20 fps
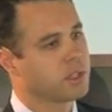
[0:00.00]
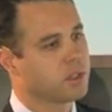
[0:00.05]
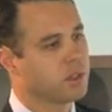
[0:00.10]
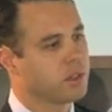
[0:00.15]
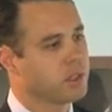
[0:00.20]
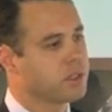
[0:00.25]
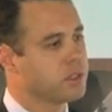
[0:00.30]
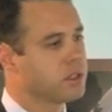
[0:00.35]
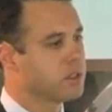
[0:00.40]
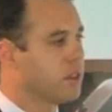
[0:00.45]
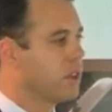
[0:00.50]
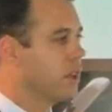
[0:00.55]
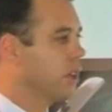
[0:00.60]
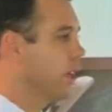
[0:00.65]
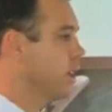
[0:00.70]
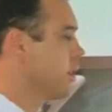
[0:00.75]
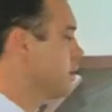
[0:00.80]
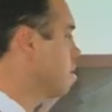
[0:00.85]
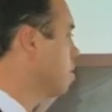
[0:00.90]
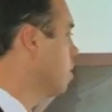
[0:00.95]
So it's, I
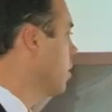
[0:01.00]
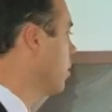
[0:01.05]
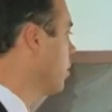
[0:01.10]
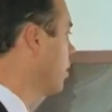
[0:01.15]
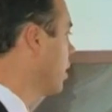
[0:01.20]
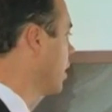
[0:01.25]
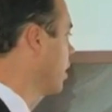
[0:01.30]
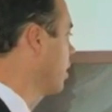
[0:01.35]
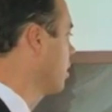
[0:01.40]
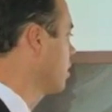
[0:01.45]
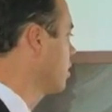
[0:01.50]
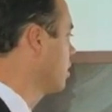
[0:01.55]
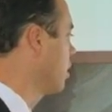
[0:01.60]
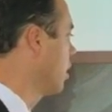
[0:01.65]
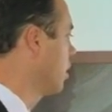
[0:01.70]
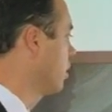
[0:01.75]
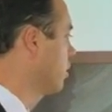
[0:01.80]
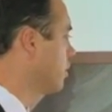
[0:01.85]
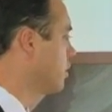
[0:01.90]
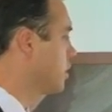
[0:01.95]
guess, where we're at in the
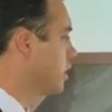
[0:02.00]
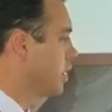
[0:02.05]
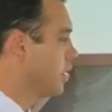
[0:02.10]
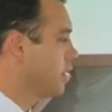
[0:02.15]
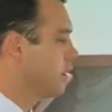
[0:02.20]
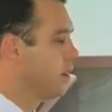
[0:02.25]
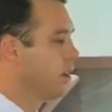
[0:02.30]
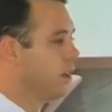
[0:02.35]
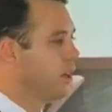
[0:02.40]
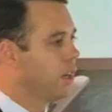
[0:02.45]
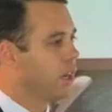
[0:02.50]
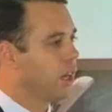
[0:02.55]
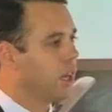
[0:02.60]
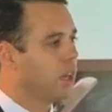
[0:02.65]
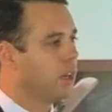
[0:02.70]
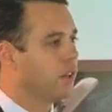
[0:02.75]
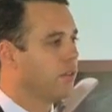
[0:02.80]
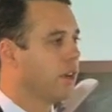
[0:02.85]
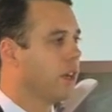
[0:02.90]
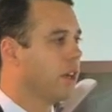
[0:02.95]
cycle, we've seen
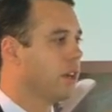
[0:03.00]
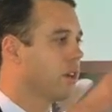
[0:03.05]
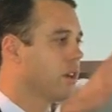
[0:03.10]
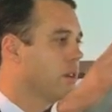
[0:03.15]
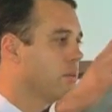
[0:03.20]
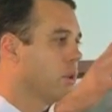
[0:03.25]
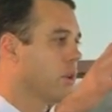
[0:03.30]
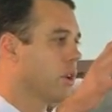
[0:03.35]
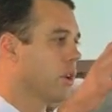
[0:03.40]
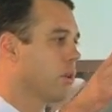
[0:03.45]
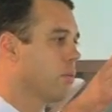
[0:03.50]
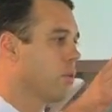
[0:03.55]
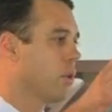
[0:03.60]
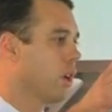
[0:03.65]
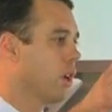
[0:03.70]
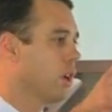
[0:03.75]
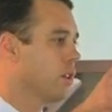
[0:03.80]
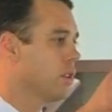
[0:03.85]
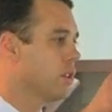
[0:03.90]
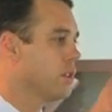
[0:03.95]
elevated commodity
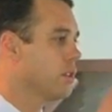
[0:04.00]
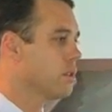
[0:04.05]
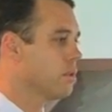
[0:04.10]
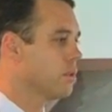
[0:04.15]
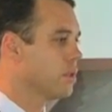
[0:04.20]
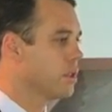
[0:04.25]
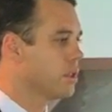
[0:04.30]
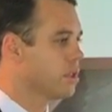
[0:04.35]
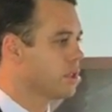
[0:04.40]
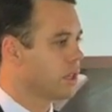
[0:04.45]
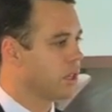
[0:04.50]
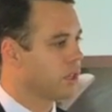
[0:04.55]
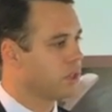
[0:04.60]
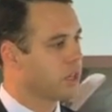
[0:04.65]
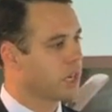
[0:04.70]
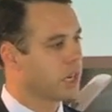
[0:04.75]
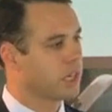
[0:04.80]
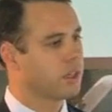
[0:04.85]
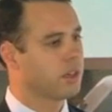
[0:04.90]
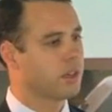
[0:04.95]
prices, which has then
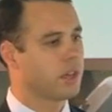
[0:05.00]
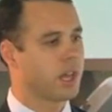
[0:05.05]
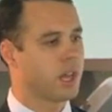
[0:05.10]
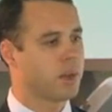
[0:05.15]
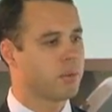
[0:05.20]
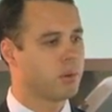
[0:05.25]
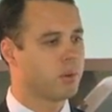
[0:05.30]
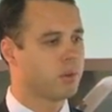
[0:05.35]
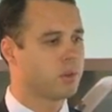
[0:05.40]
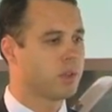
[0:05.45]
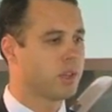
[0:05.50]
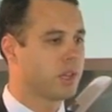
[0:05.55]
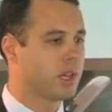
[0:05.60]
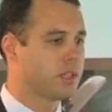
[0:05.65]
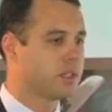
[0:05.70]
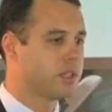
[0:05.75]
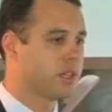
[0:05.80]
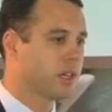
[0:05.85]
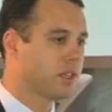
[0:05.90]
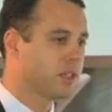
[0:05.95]
attracted capital to
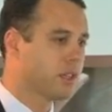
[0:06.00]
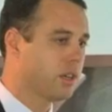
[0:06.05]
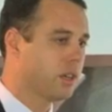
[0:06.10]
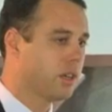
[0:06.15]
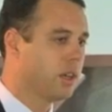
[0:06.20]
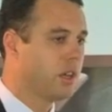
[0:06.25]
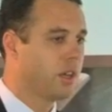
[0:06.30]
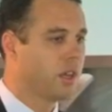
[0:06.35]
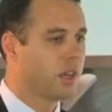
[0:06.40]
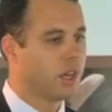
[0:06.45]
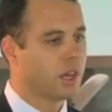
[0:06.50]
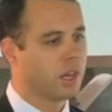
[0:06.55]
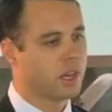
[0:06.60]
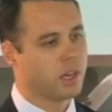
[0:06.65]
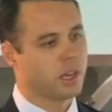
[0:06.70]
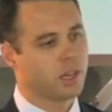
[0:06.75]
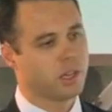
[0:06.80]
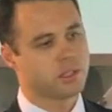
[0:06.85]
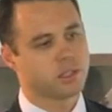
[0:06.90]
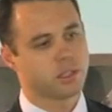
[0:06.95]
that sector, and
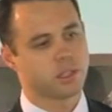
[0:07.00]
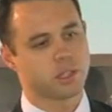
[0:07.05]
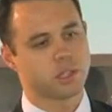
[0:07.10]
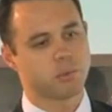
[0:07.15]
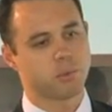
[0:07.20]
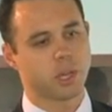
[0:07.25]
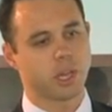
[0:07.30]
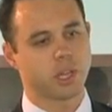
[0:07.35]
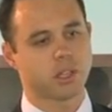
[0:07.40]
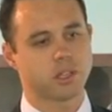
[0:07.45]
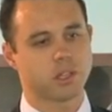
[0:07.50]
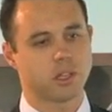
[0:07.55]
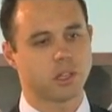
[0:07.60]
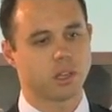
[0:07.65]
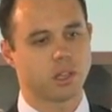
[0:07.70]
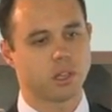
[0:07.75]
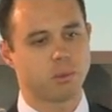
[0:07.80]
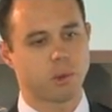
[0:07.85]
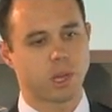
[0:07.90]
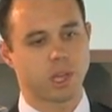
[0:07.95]
then there's an expansion
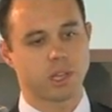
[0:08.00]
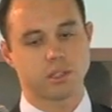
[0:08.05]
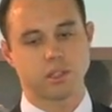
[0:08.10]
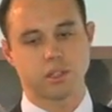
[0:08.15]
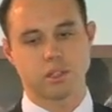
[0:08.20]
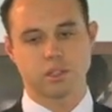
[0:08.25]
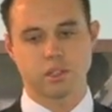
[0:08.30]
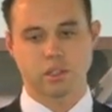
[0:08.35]
in capacity.